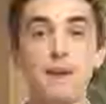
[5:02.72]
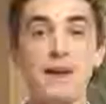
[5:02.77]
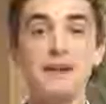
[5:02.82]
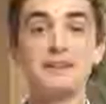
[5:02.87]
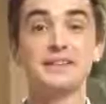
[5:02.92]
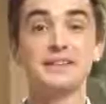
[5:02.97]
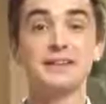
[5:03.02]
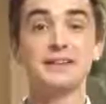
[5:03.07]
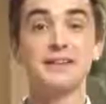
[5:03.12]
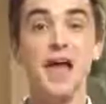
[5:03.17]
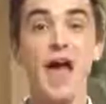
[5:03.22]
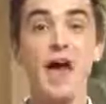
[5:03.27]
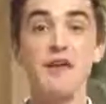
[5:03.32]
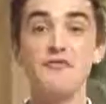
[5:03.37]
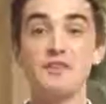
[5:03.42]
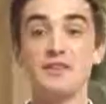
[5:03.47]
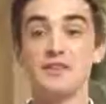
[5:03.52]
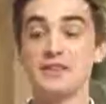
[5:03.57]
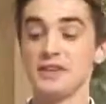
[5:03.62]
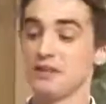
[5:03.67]
Basically
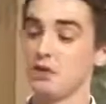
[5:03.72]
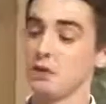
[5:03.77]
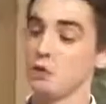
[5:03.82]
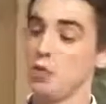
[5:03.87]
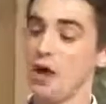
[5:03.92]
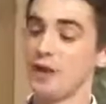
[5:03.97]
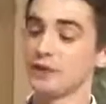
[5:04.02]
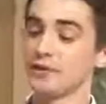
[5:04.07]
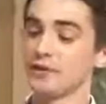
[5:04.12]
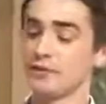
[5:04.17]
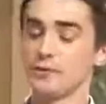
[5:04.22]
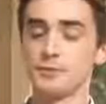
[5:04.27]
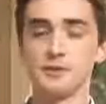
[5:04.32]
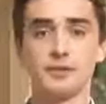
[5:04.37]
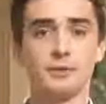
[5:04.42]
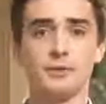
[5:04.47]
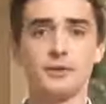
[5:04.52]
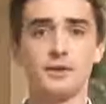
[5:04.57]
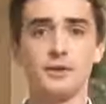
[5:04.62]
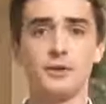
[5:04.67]
everything you want from
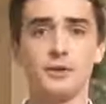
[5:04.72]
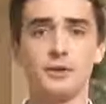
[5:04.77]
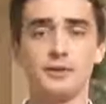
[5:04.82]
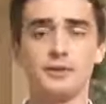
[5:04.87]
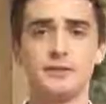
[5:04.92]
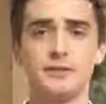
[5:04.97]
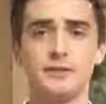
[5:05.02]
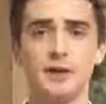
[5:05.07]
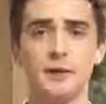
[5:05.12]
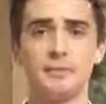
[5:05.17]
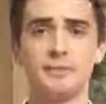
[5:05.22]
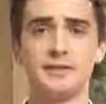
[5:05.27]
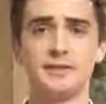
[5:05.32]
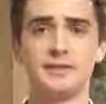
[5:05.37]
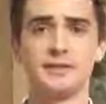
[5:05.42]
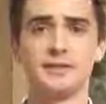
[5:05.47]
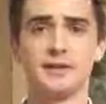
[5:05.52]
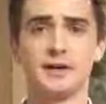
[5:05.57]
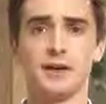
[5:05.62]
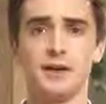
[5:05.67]
something you can dump
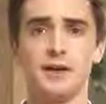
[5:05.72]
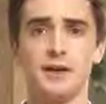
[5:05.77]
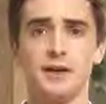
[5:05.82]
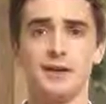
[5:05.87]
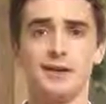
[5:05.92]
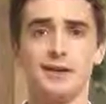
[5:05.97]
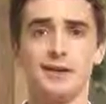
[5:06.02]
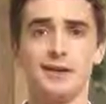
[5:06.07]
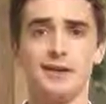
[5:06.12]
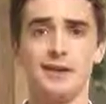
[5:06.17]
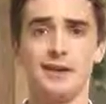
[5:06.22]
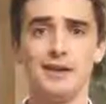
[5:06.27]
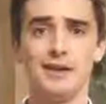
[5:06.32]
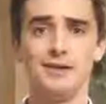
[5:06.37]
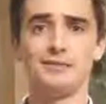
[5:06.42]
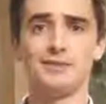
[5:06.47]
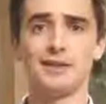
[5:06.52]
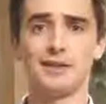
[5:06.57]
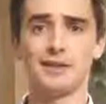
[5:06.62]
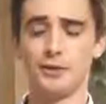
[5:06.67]
and stir and then
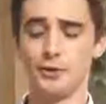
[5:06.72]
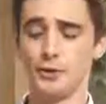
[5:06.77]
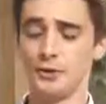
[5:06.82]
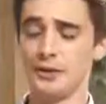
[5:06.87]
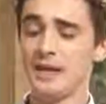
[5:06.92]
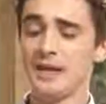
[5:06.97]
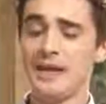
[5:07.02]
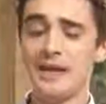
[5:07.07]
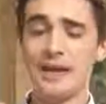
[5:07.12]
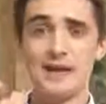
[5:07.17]
leave to cool.